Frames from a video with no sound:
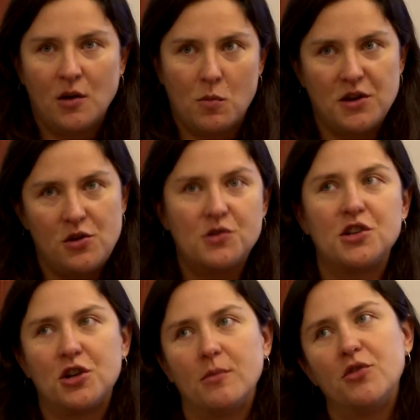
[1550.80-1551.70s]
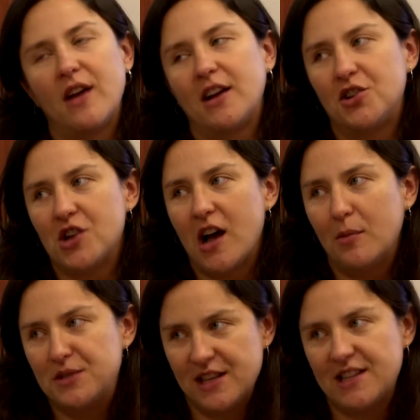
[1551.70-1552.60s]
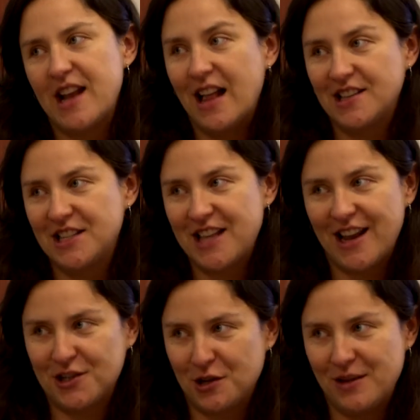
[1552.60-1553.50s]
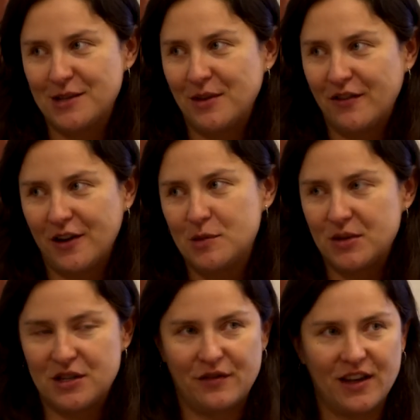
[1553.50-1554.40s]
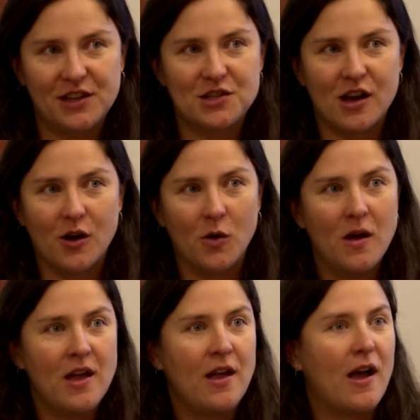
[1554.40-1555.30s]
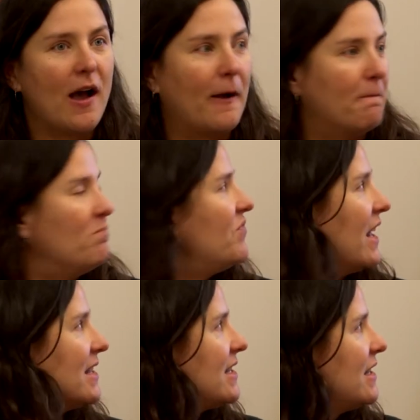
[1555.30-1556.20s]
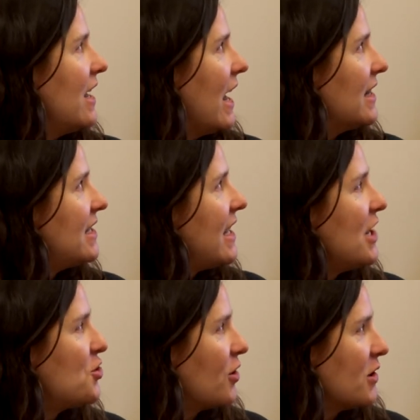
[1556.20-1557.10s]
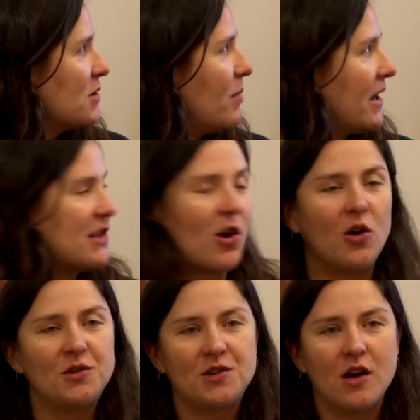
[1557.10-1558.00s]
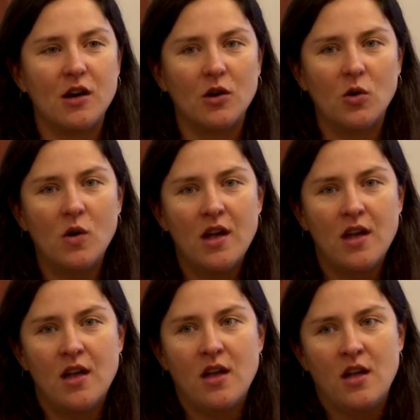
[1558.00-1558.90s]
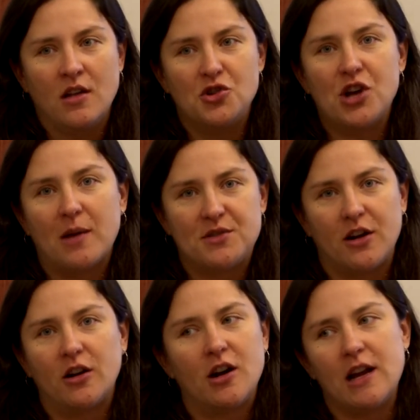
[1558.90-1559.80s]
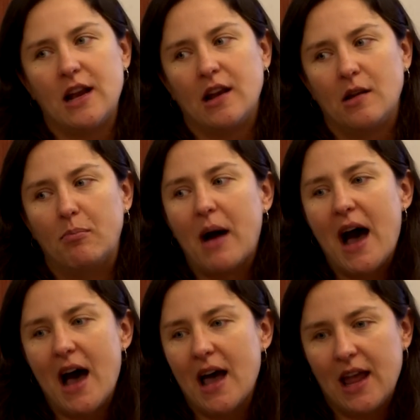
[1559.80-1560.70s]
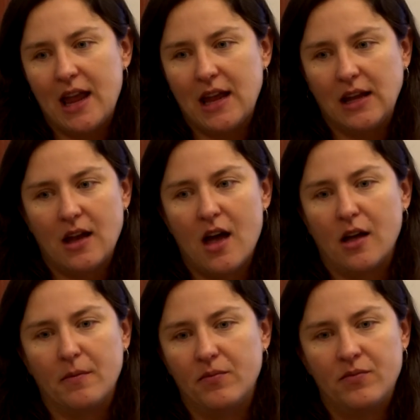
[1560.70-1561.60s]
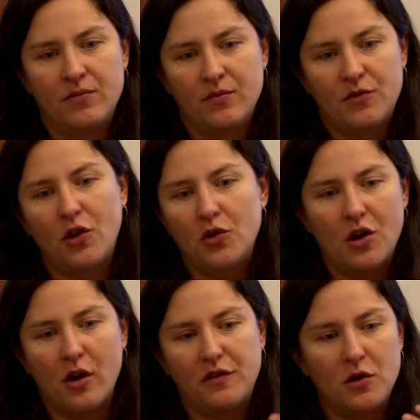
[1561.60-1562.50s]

When you use the term direct jobs in this analysis, that actually means something very specific. So um, it's, it's teachers, but it's also jobs that are created by, um, so, you know, if